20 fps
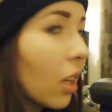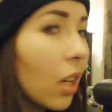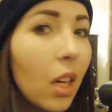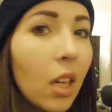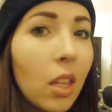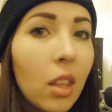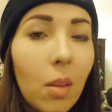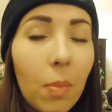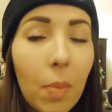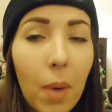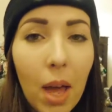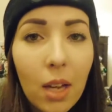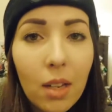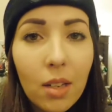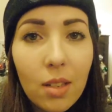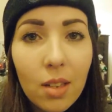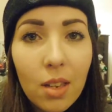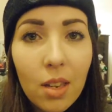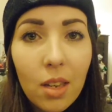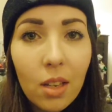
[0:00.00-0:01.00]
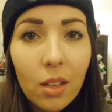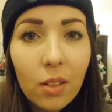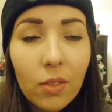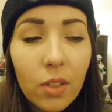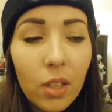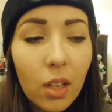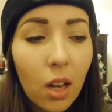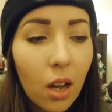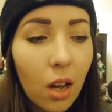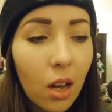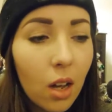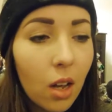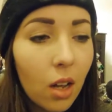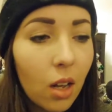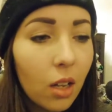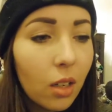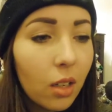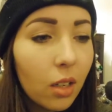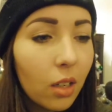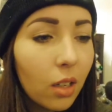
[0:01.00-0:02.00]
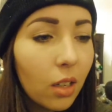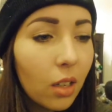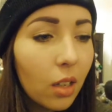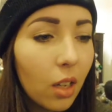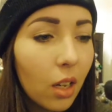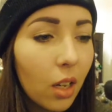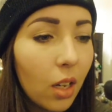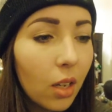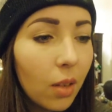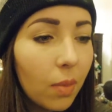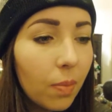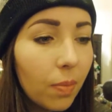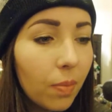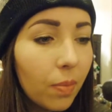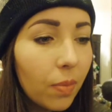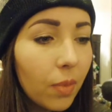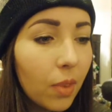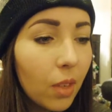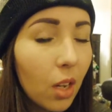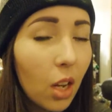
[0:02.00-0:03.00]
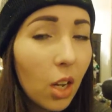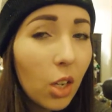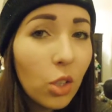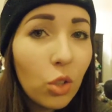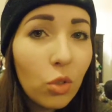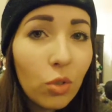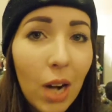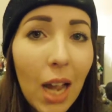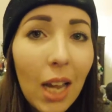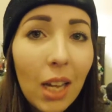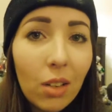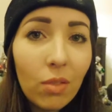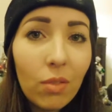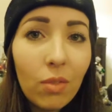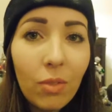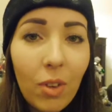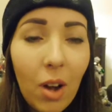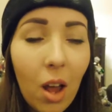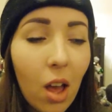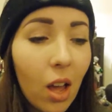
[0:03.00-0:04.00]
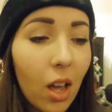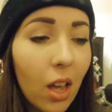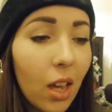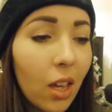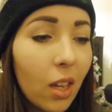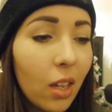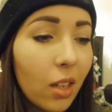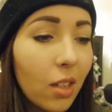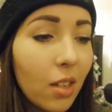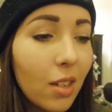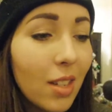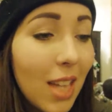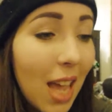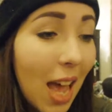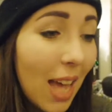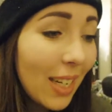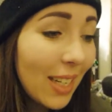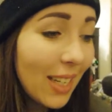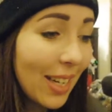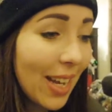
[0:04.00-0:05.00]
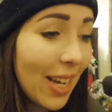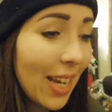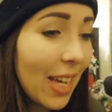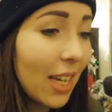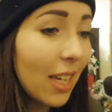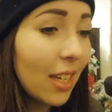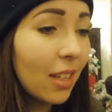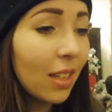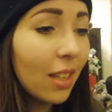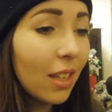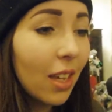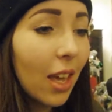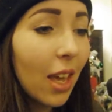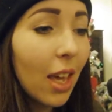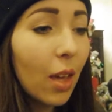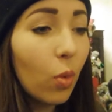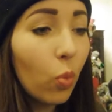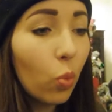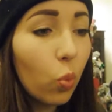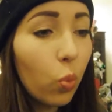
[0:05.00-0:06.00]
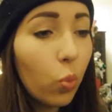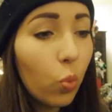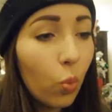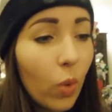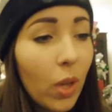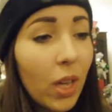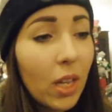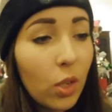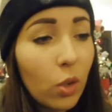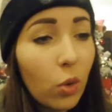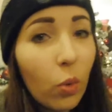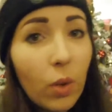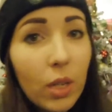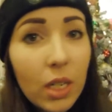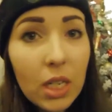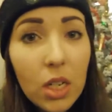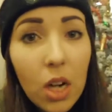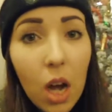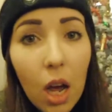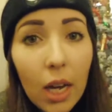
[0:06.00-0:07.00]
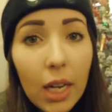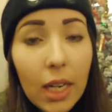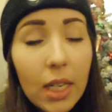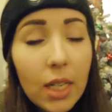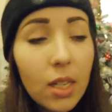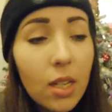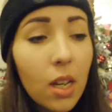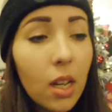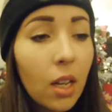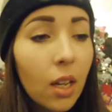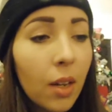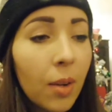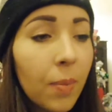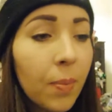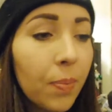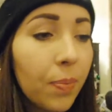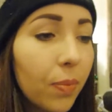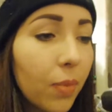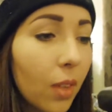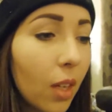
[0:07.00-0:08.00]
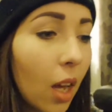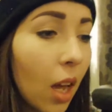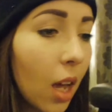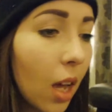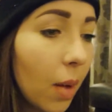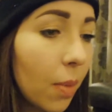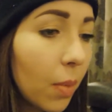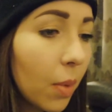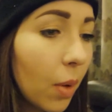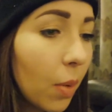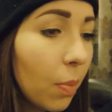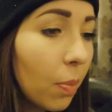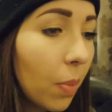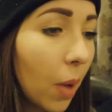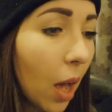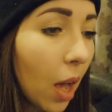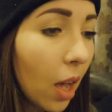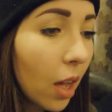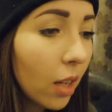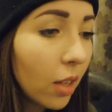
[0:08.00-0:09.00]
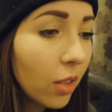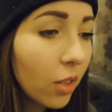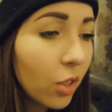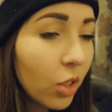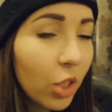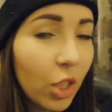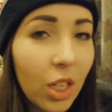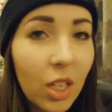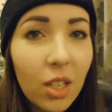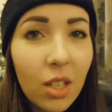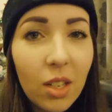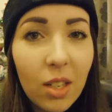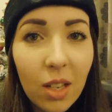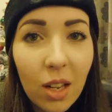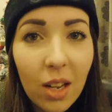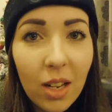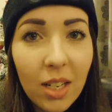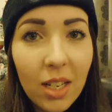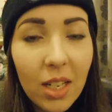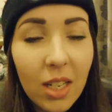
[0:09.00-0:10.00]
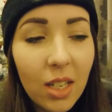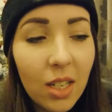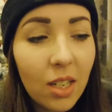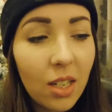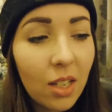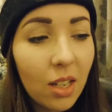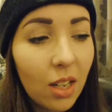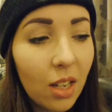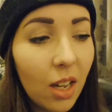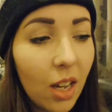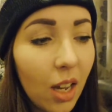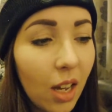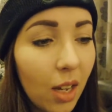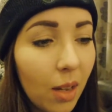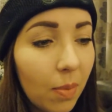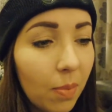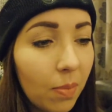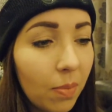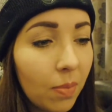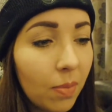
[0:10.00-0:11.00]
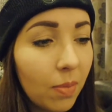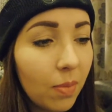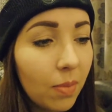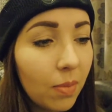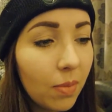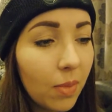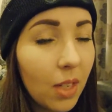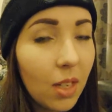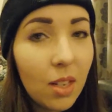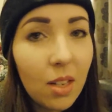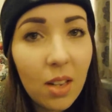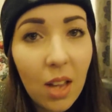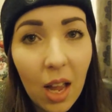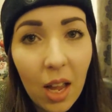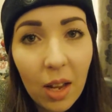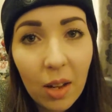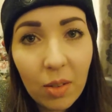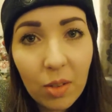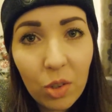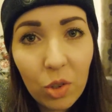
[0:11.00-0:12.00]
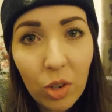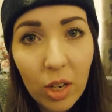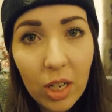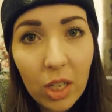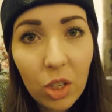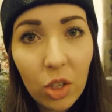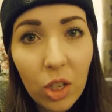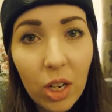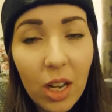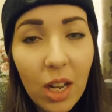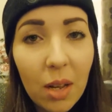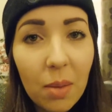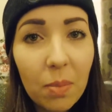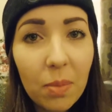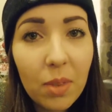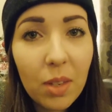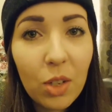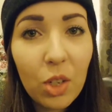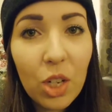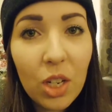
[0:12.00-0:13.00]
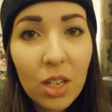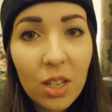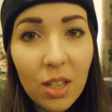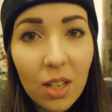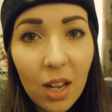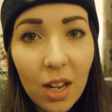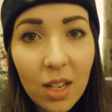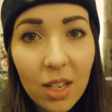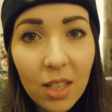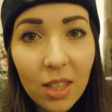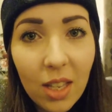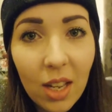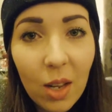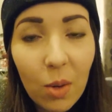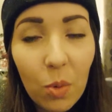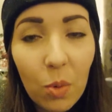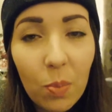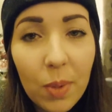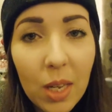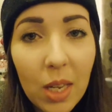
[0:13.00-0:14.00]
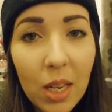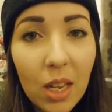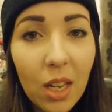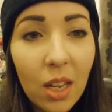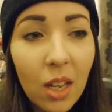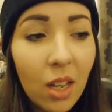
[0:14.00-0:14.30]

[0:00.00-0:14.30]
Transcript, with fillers: In the back seat of the car, um, a dragonfly. Sadly, it, it had already died, um, but she decided um, this is how strange I am. She decided that it would be